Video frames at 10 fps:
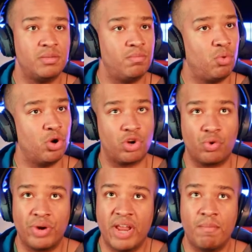more
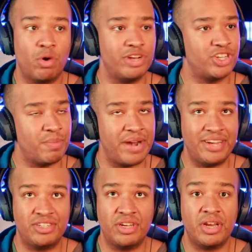grit, more
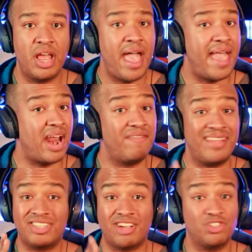determination, and I think that's
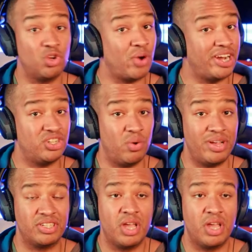also a great choice.